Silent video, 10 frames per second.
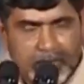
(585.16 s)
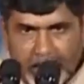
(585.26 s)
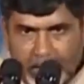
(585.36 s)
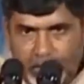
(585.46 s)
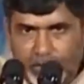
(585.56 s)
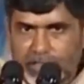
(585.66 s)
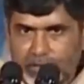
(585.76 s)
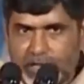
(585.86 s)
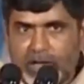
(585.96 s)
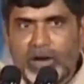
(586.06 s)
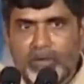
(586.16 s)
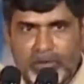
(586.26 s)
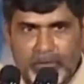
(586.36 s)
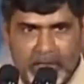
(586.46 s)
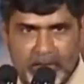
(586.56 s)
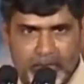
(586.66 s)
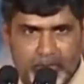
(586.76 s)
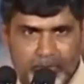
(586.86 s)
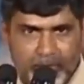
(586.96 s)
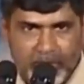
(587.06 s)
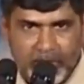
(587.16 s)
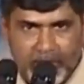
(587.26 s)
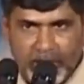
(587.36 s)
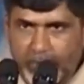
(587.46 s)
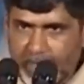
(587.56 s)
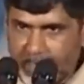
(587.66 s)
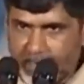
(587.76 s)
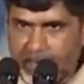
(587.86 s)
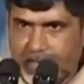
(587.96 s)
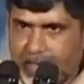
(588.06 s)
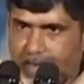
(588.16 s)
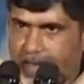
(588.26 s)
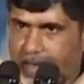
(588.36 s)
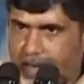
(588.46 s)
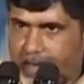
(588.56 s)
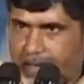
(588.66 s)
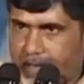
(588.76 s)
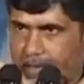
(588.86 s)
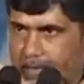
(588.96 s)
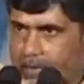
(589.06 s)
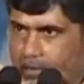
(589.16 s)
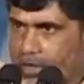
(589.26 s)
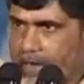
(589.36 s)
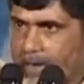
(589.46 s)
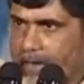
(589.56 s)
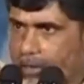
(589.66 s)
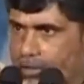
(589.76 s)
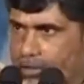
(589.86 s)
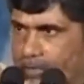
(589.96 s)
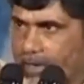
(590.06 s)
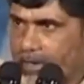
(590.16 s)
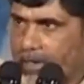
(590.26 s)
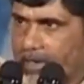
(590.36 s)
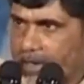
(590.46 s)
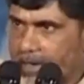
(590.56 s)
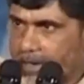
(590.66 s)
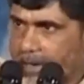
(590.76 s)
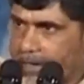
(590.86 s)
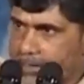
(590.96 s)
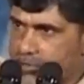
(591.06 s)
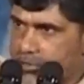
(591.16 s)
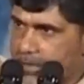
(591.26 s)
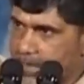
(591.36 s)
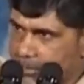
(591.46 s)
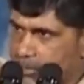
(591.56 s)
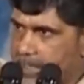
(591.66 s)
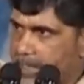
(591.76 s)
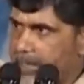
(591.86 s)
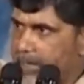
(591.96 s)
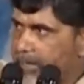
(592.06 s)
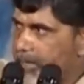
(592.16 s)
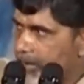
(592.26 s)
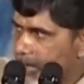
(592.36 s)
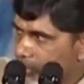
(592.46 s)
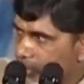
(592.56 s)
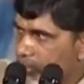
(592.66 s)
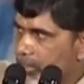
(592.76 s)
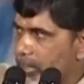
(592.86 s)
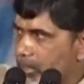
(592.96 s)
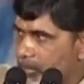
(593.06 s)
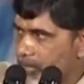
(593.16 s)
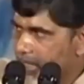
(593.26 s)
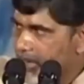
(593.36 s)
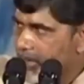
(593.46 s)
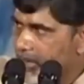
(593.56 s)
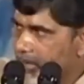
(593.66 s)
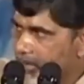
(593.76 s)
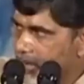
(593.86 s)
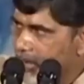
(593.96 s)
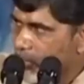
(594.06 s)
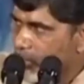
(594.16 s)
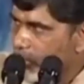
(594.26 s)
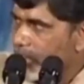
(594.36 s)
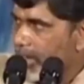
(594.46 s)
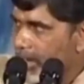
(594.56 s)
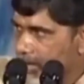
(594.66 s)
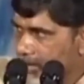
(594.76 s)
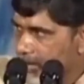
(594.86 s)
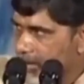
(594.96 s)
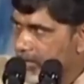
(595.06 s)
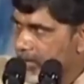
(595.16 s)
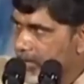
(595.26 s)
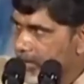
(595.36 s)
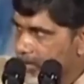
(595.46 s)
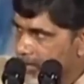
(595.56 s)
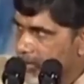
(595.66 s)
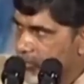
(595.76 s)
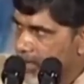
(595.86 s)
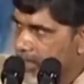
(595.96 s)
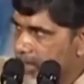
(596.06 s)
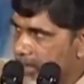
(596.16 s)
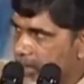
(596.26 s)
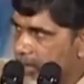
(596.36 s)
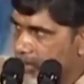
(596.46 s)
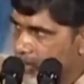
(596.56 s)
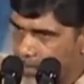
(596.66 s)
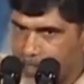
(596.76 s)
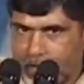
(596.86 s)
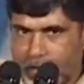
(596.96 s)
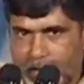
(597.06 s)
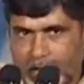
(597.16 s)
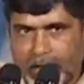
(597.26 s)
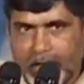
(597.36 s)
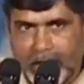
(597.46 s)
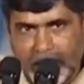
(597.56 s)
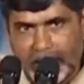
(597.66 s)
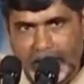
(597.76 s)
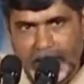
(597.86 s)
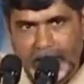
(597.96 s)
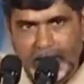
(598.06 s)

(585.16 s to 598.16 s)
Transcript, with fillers: transfers to the common man. That means any idea, good idea all over the world, has to, be, has to be transferred to the common man, then only we'll get results. That's why we call IT